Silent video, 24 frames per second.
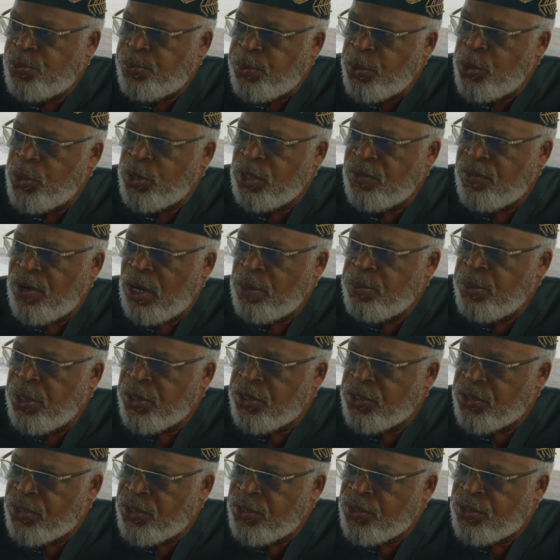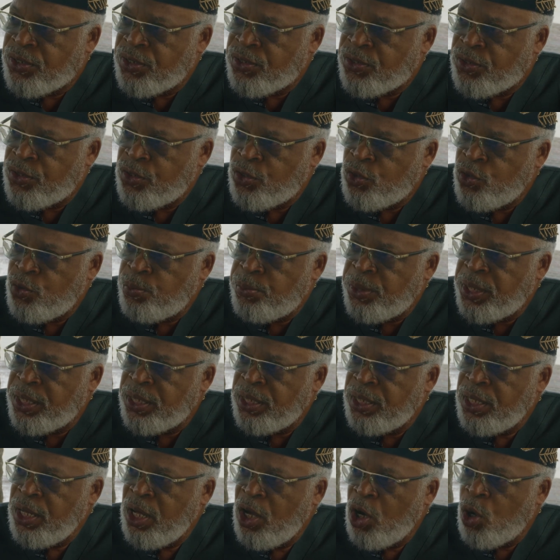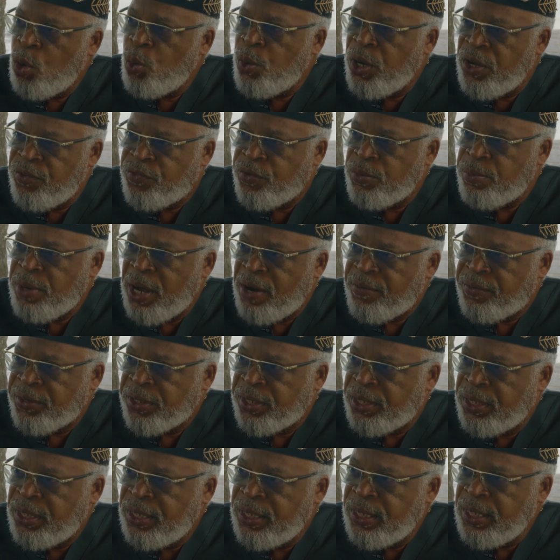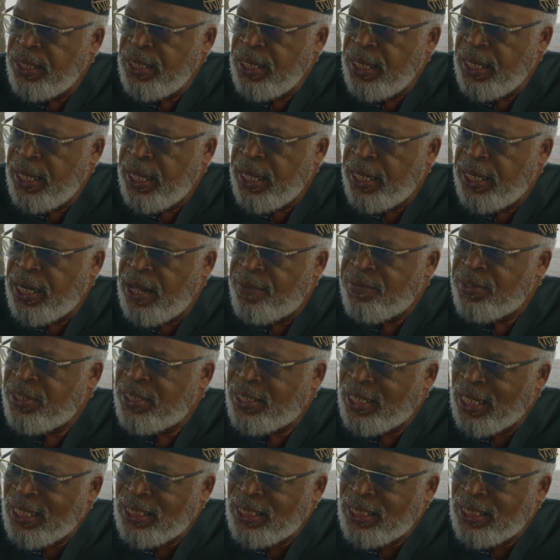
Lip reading: spirit of our brothers and sisters who've been away from Africa and haven't